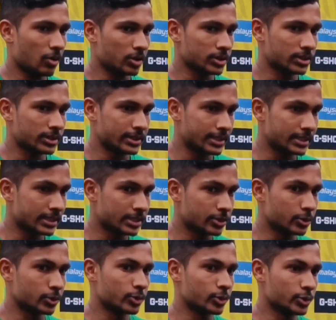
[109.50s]
was eager
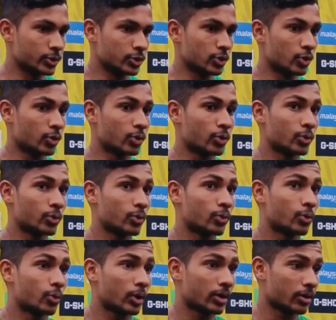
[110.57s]
to know
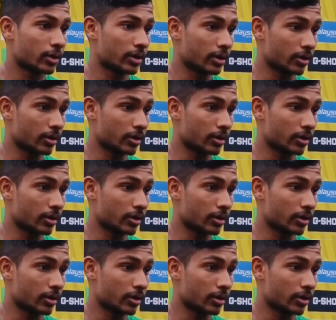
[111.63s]
what